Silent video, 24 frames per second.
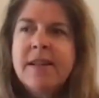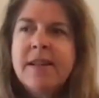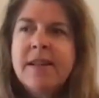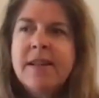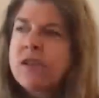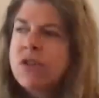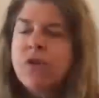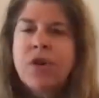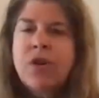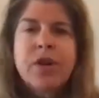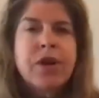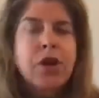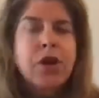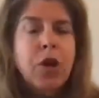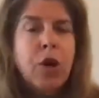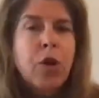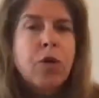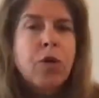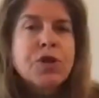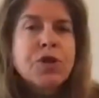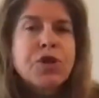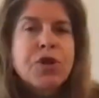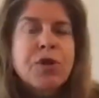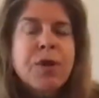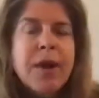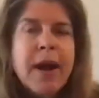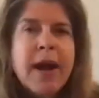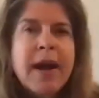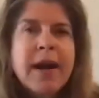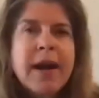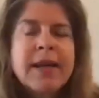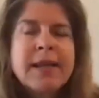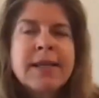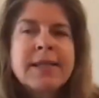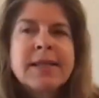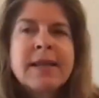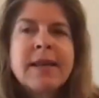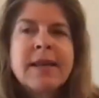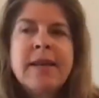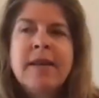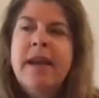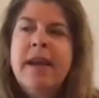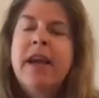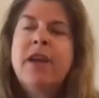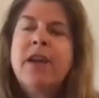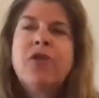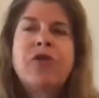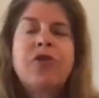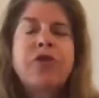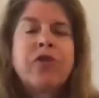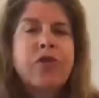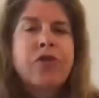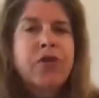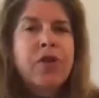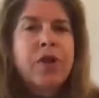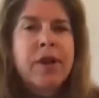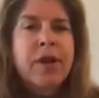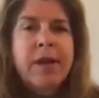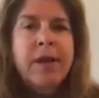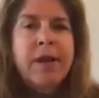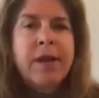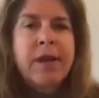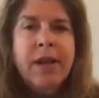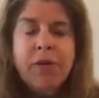So you're going to close your eyes, and you're just going to,